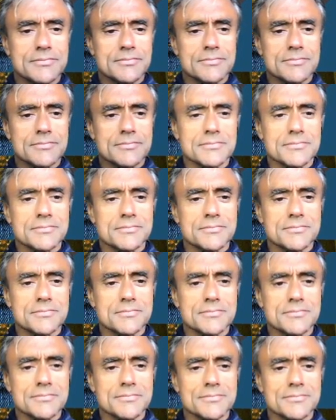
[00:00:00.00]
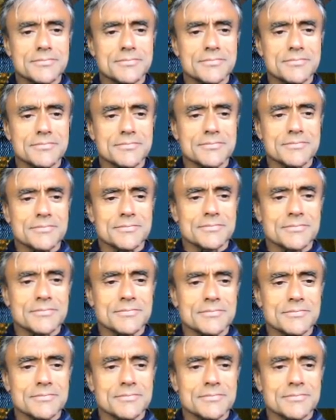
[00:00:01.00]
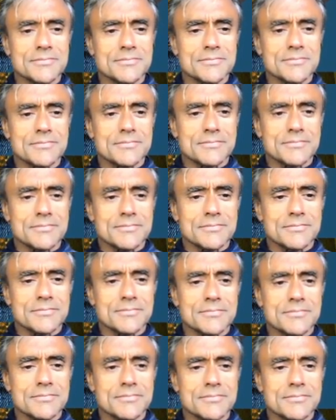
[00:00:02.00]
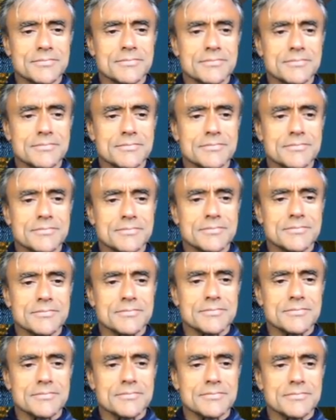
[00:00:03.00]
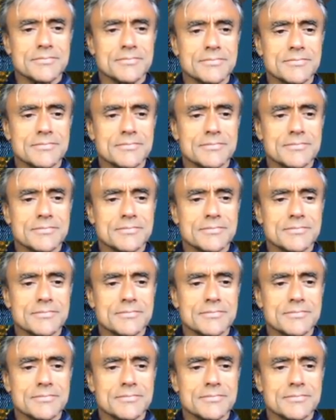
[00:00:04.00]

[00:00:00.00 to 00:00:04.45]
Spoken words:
(silent)